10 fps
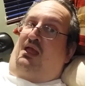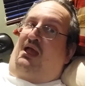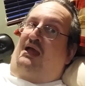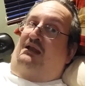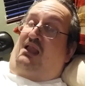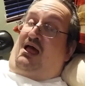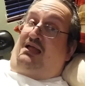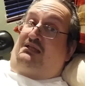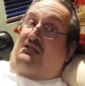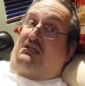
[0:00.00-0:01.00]
and
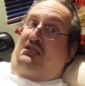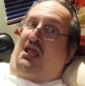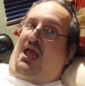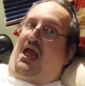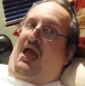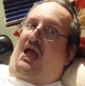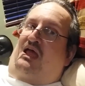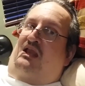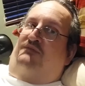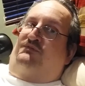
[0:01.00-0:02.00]
like,
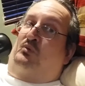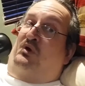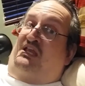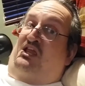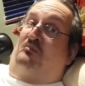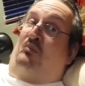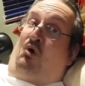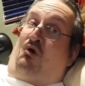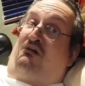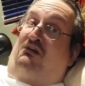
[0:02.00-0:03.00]
and if you want to hear
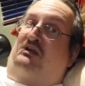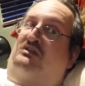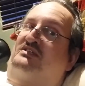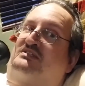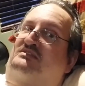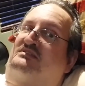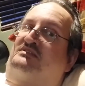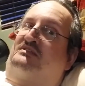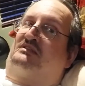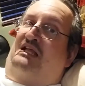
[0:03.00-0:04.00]
more, just
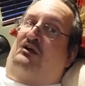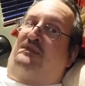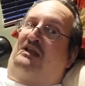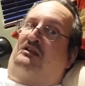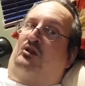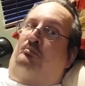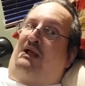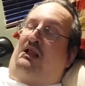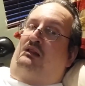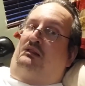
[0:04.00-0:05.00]
click on that little
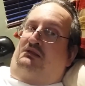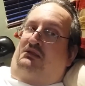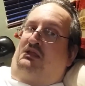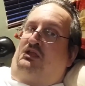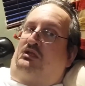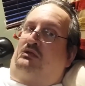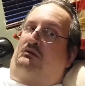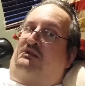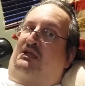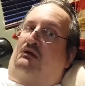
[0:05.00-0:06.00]
bell.
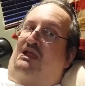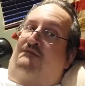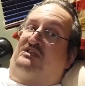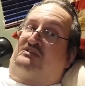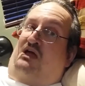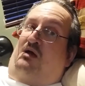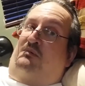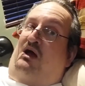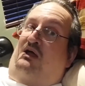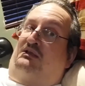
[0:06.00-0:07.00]
You'll hear every time
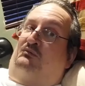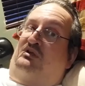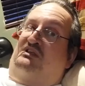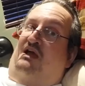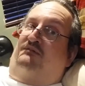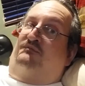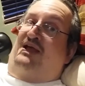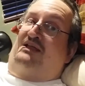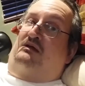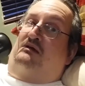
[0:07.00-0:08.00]
I want to have
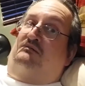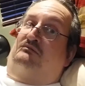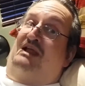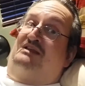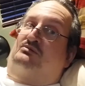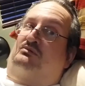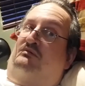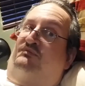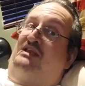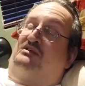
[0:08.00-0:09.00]
a rant or
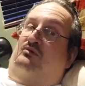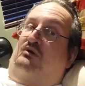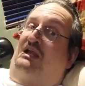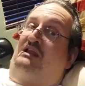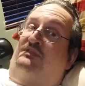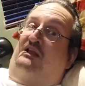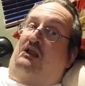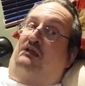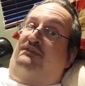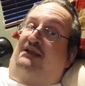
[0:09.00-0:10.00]
event or anything
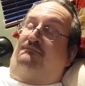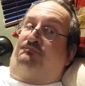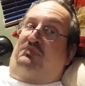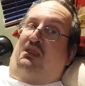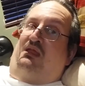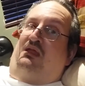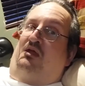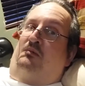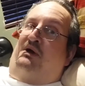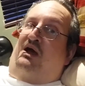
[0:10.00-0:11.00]
like that.
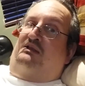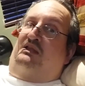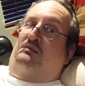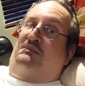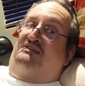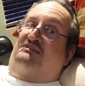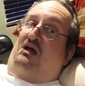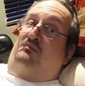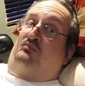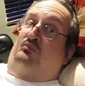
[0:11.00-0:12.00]
But in the meantime,